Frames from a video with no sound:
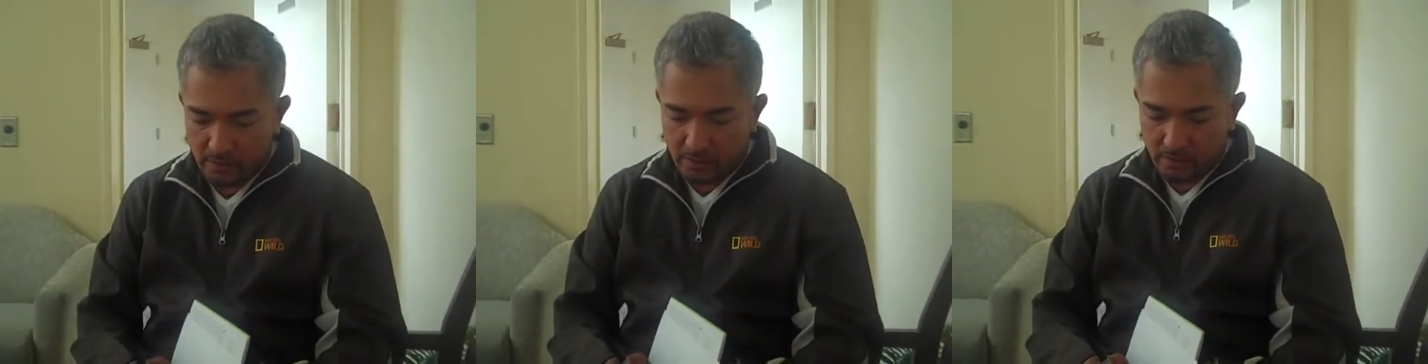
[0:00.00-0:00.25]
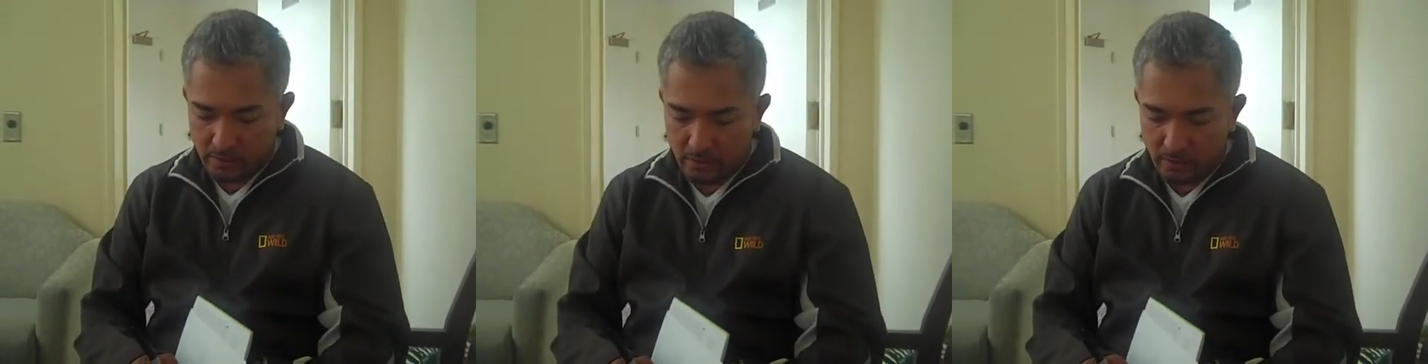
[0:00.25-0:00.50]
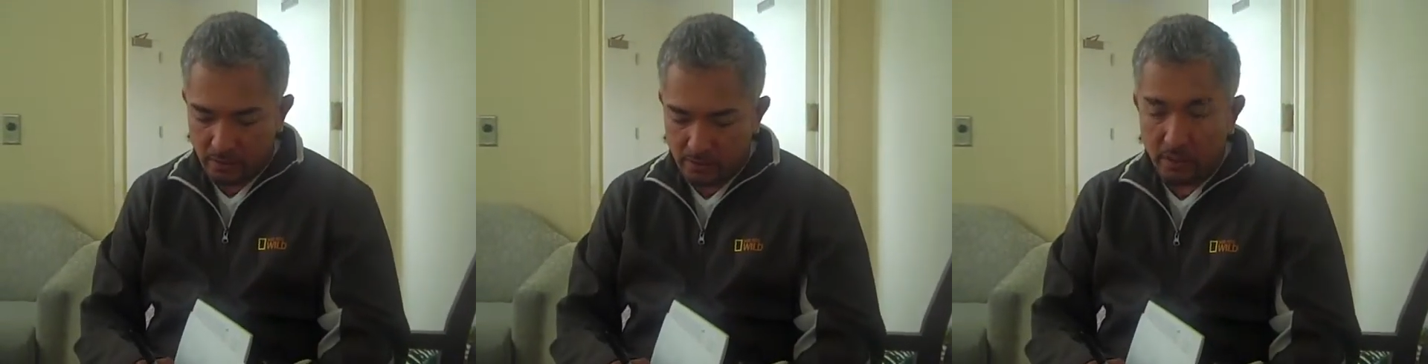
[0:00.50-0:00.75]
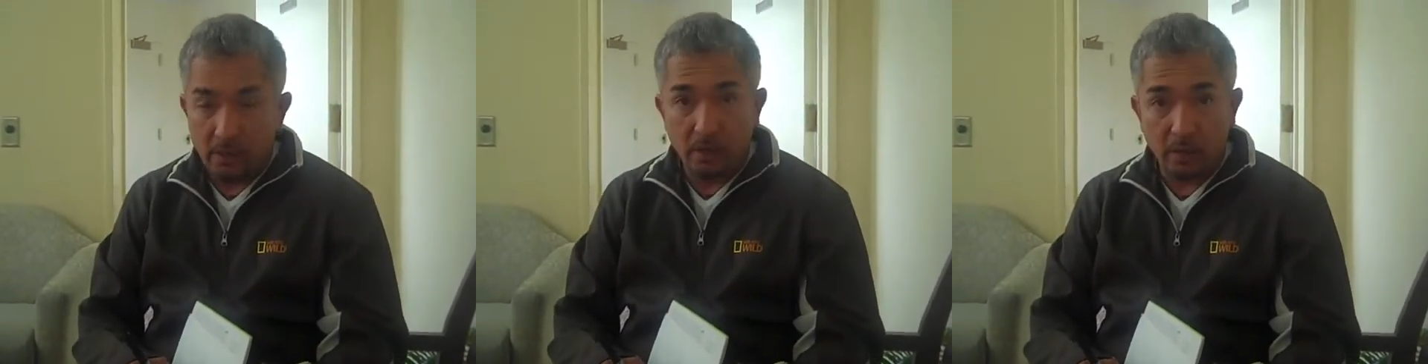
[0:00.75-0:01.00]
So is
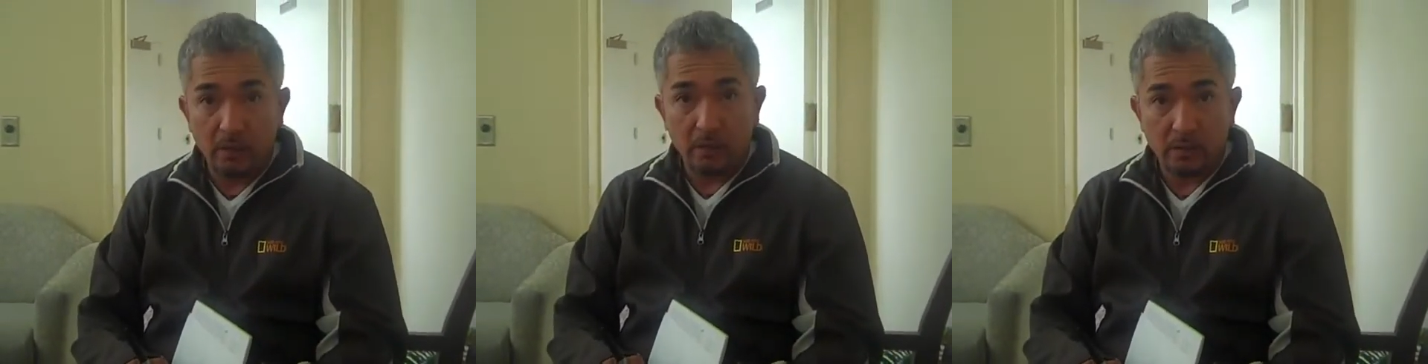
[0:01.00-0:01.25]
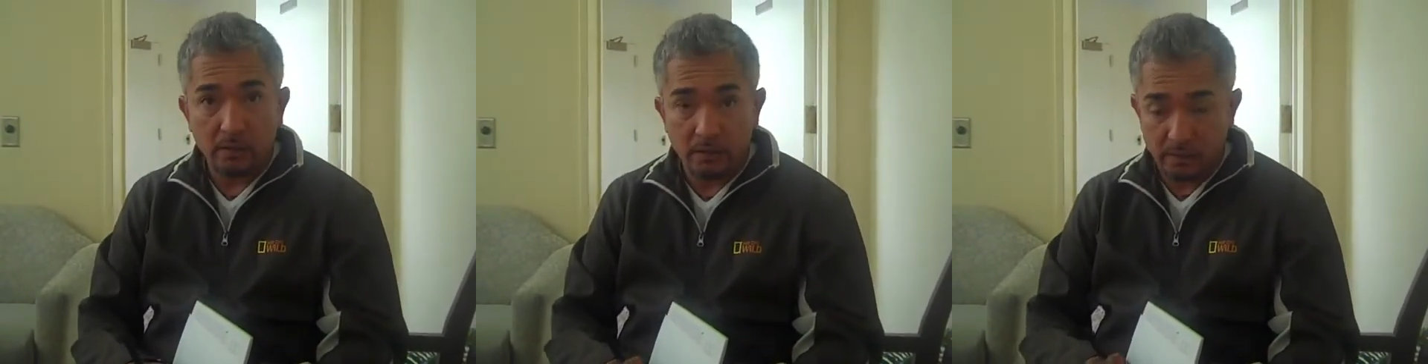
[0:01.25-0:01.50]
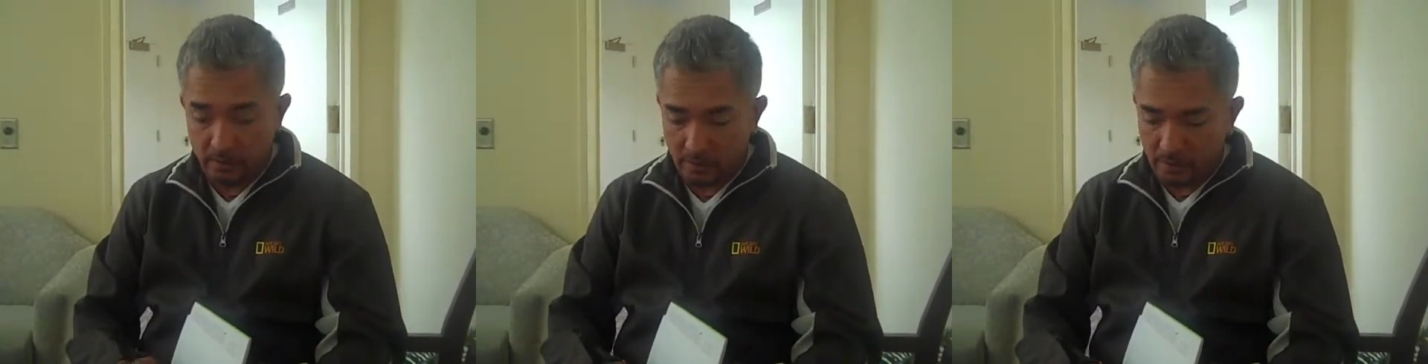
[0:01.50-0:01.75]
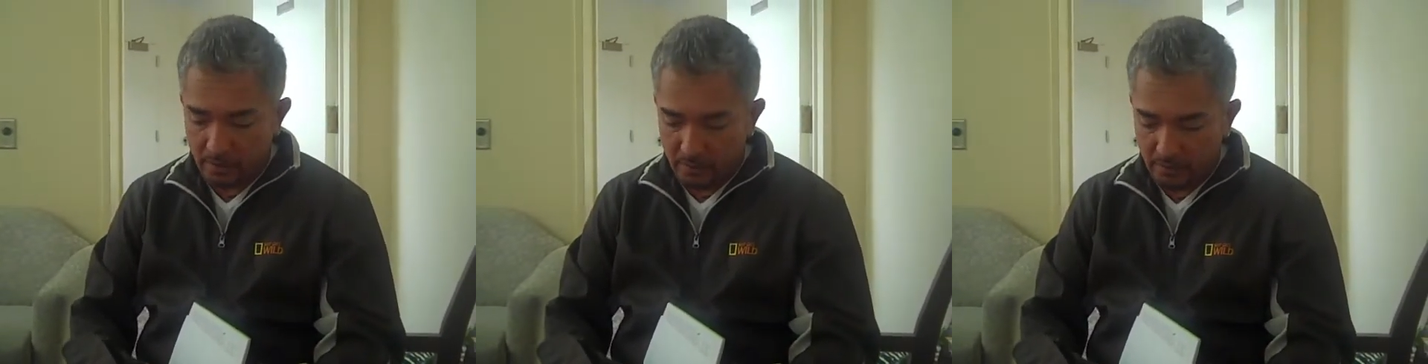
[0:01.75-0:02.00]
the law
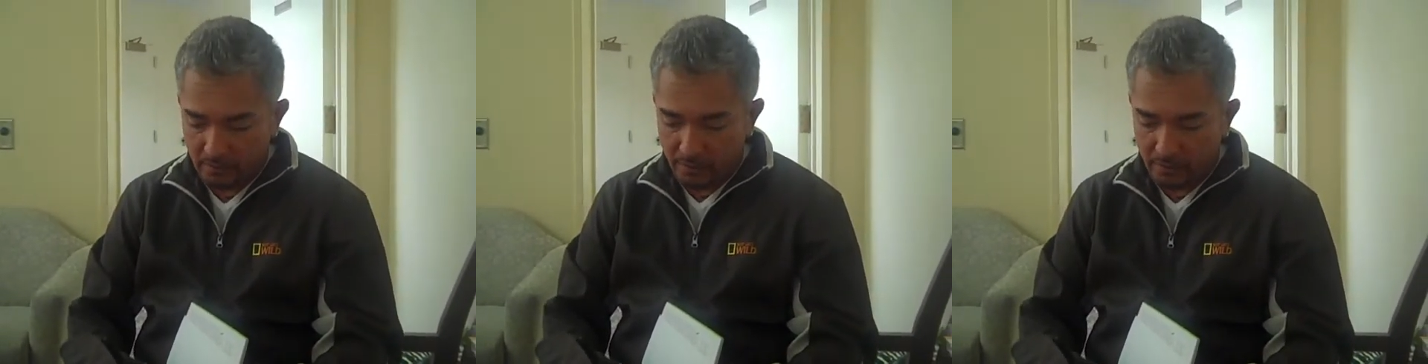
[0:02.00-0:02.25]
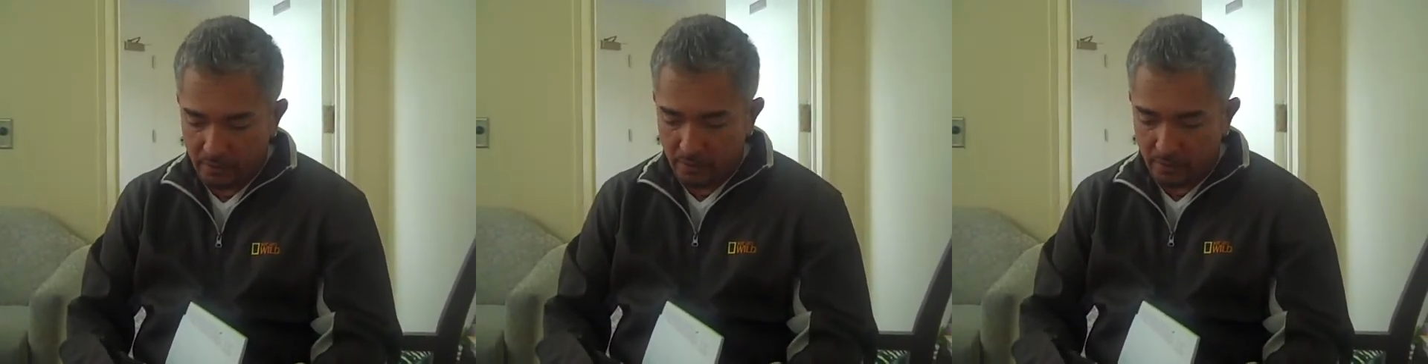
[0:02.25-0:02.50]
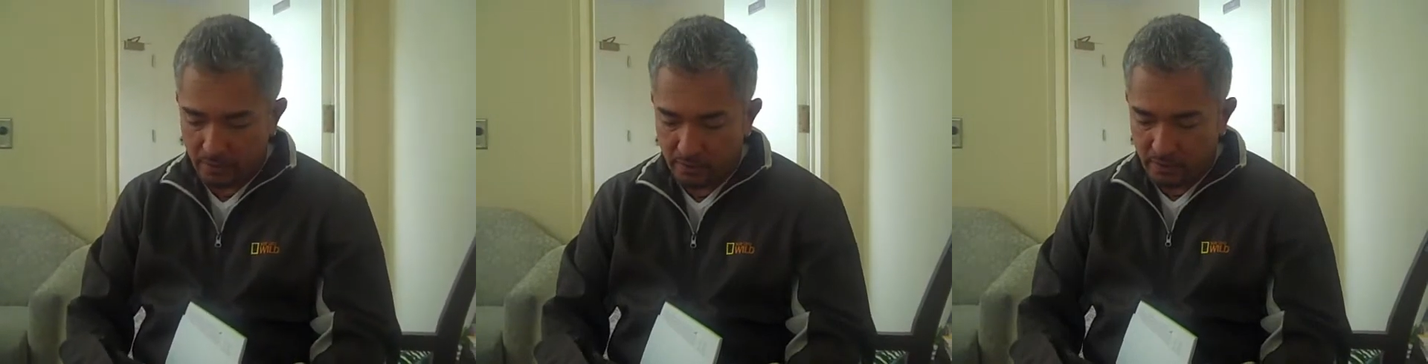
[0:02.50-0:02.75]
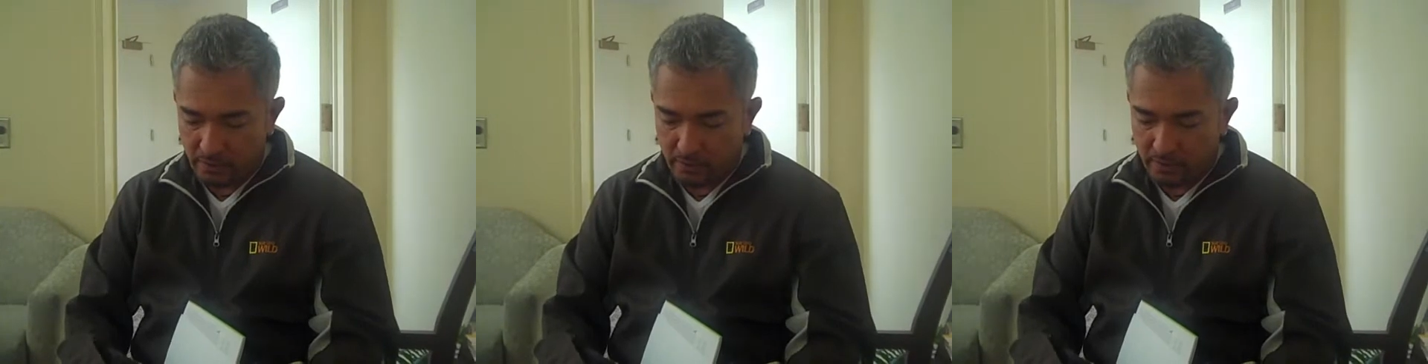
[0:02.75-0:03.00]
for dog
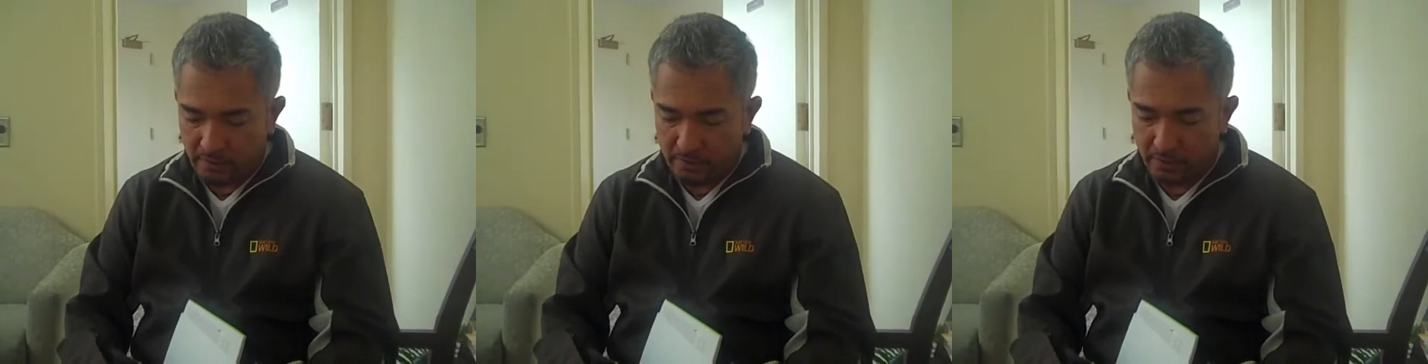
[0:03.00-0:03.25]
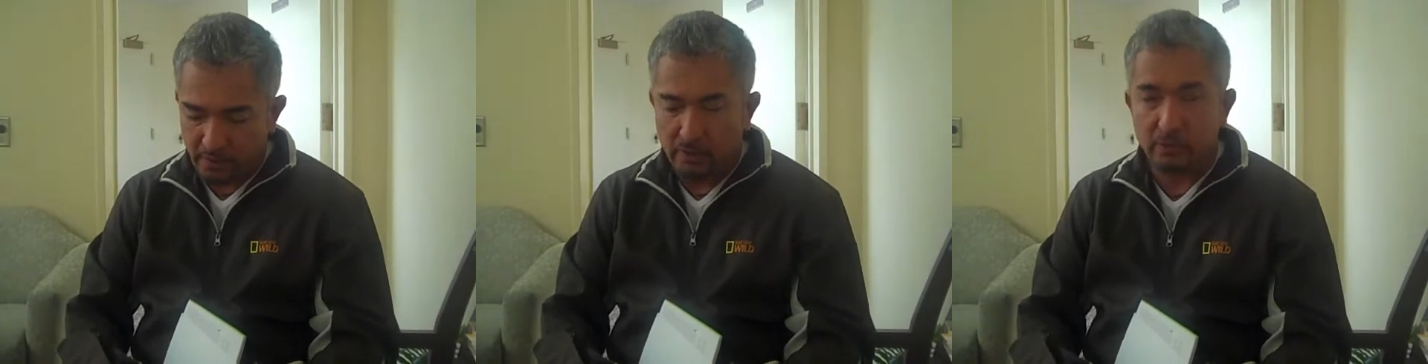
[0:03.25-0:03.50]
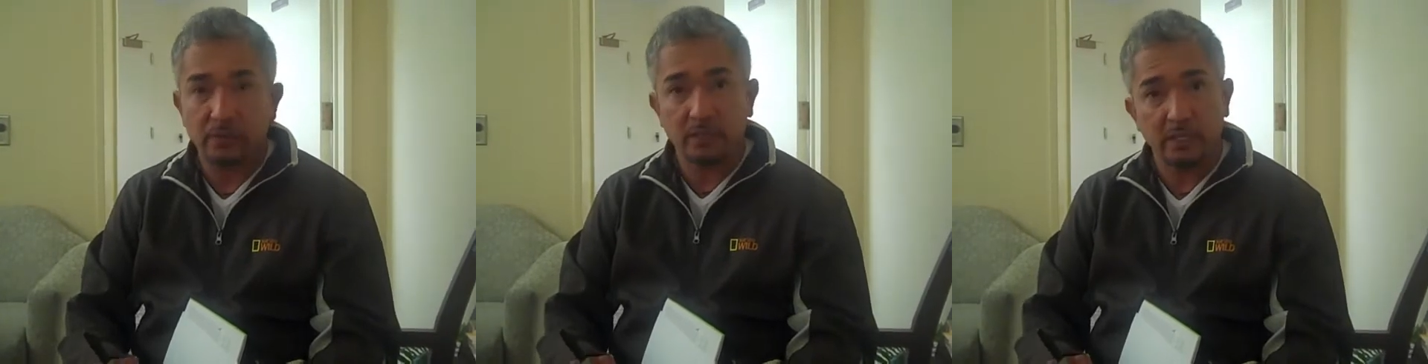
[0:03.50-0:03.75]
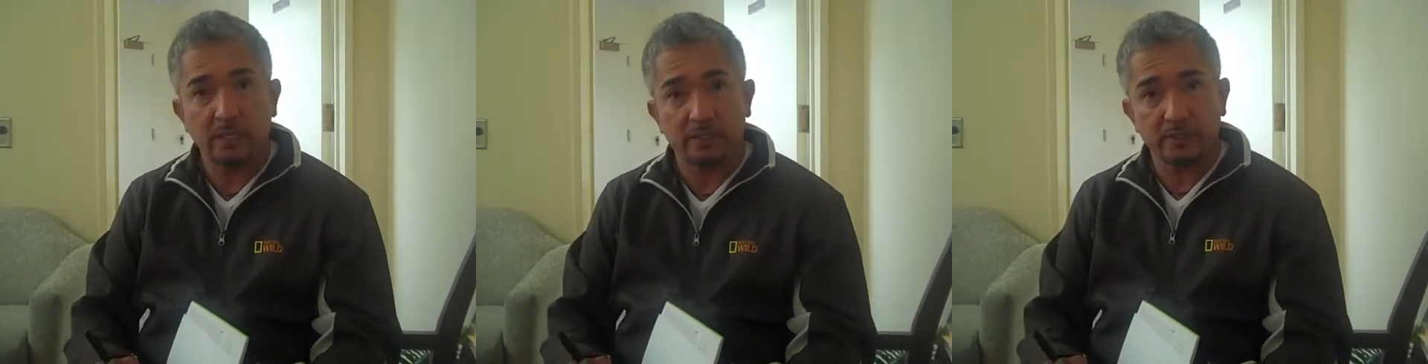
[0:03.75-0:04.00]
owners to have their dog on a
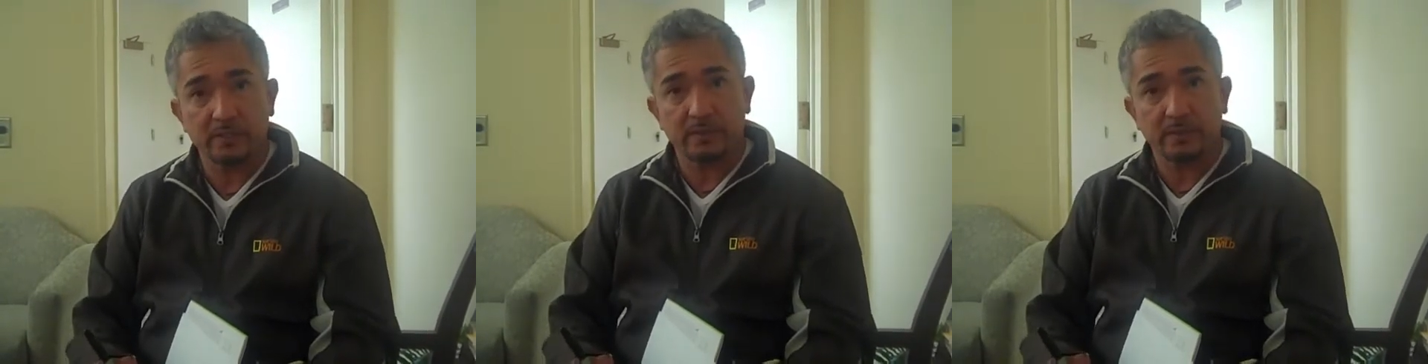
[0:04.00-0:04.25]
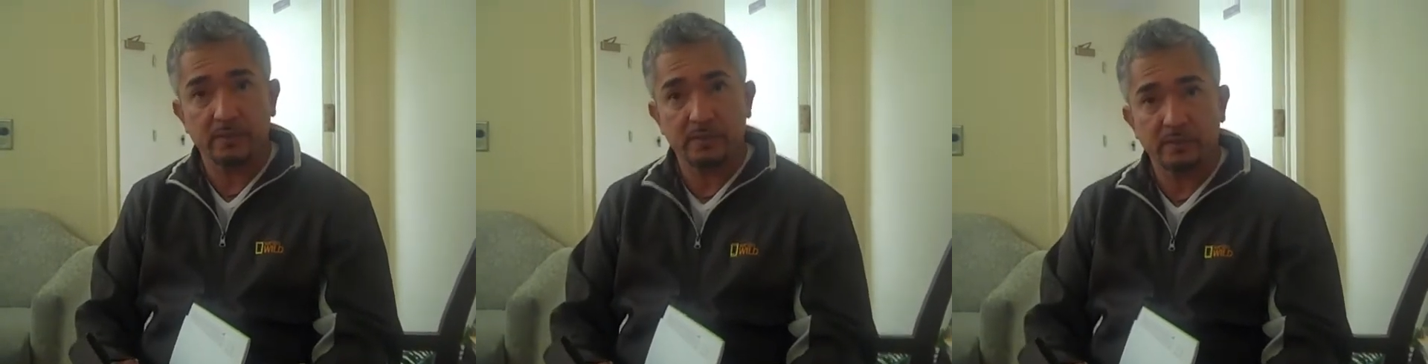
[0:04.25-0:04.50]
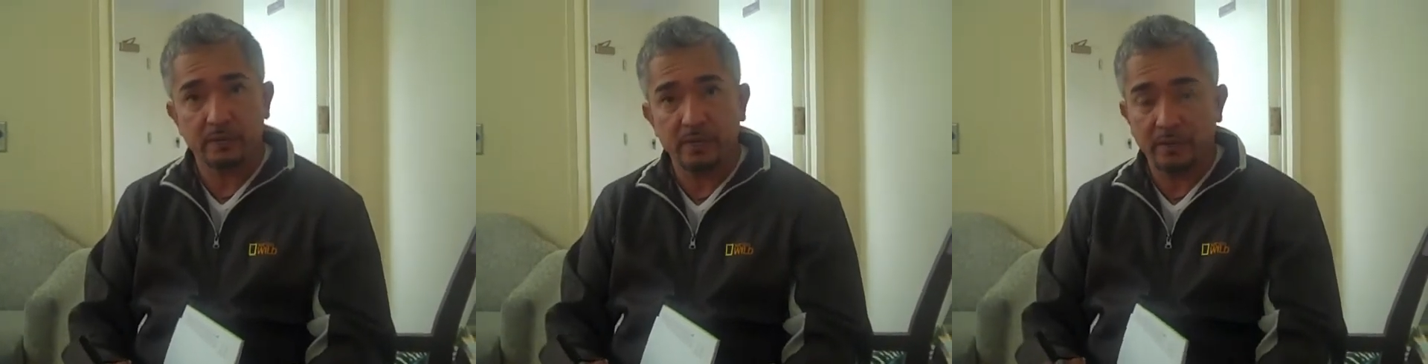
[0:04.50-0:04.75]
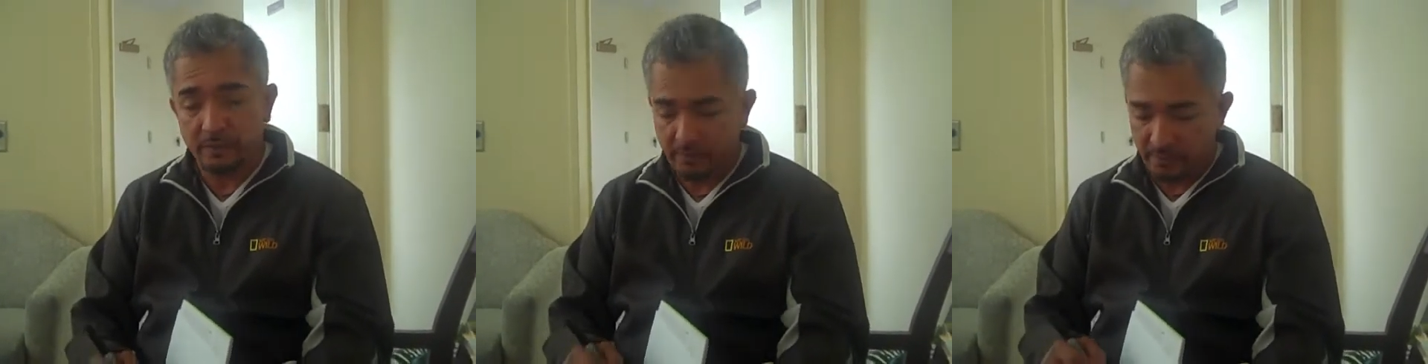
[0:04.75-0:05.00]
leash, right?